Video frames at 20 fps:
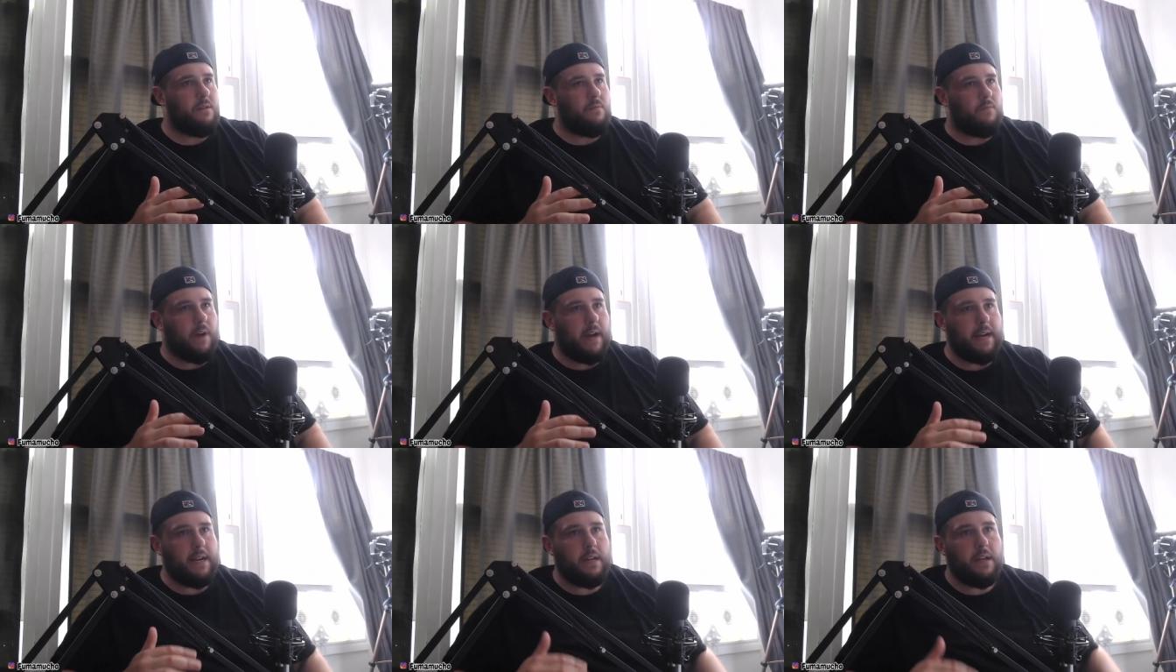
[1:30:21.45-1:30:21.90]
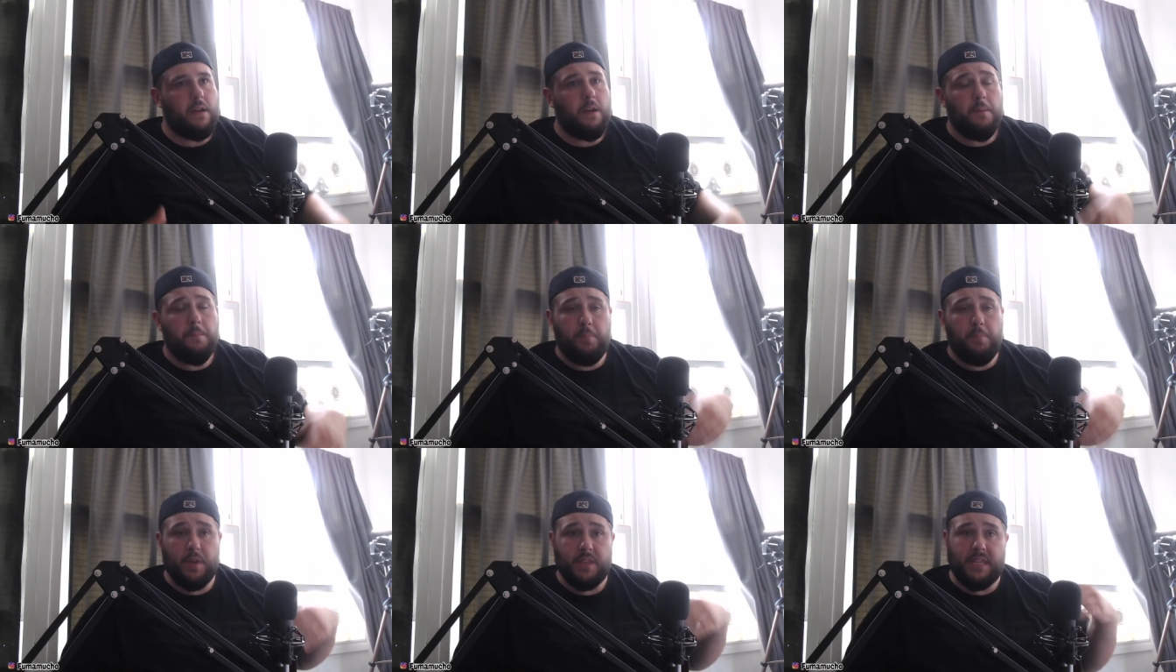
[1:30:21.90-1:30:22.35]
right?
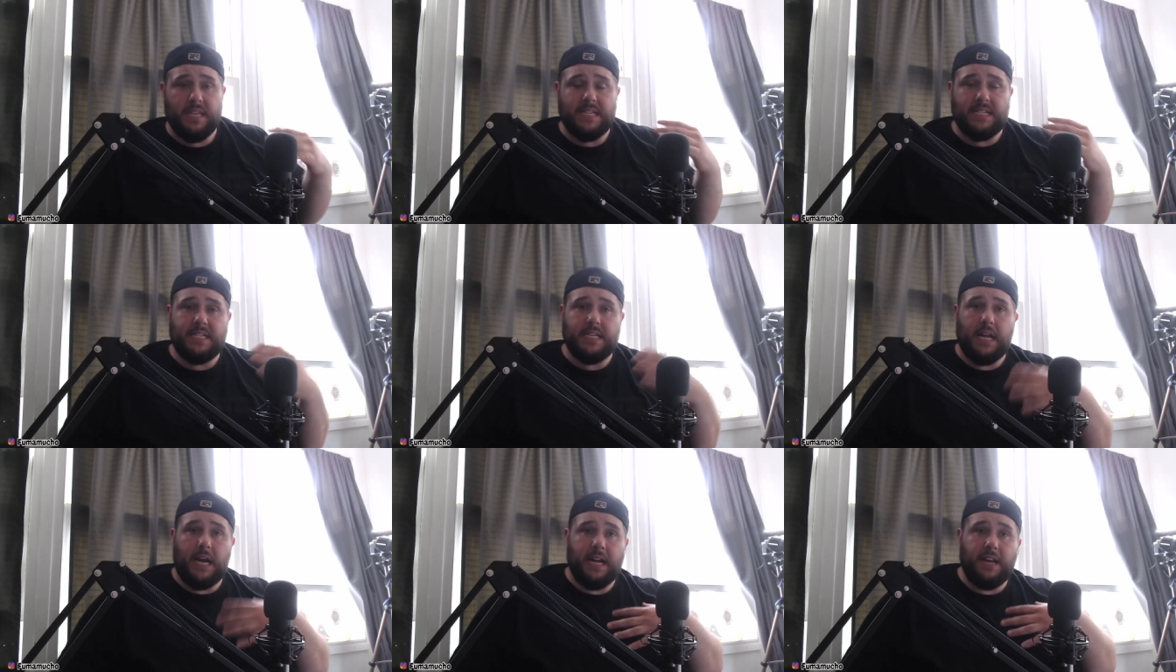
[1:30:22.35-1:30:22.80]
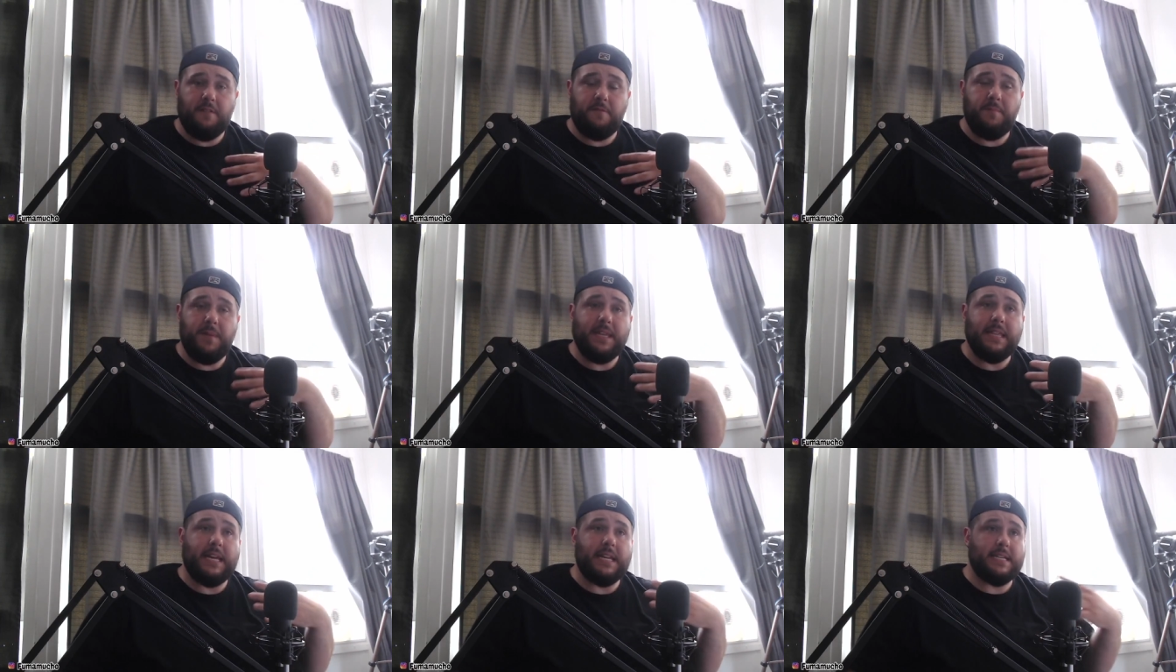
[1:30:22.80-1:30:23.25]
But the side of
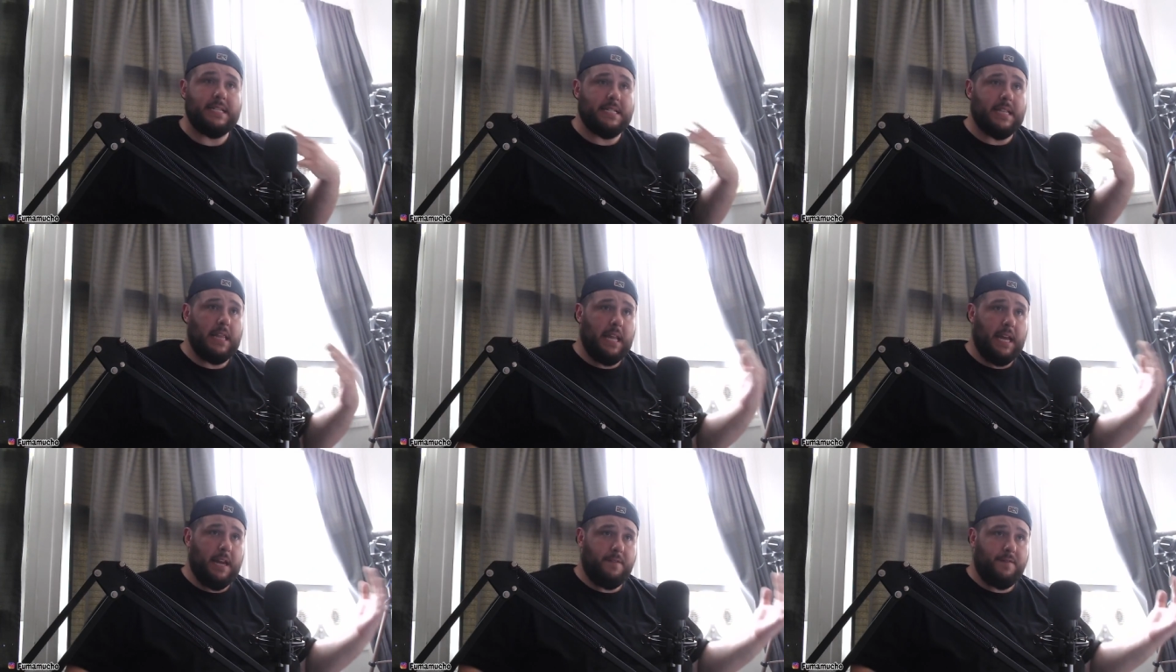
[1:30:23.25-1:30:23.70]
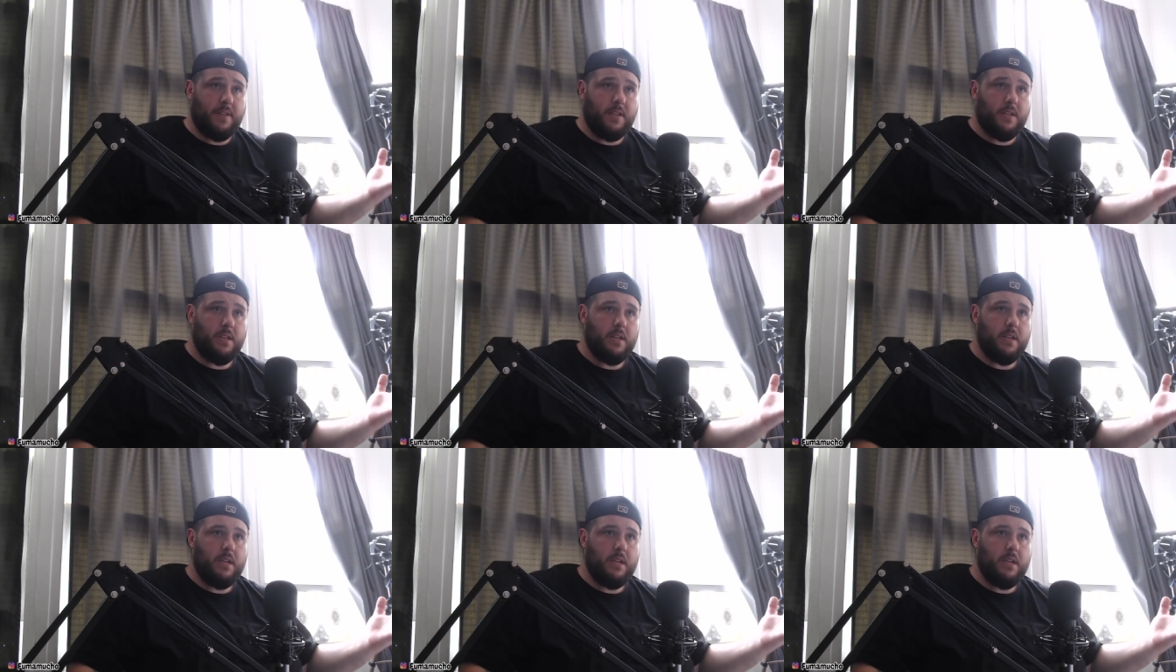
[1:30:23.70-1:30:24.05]
me that is left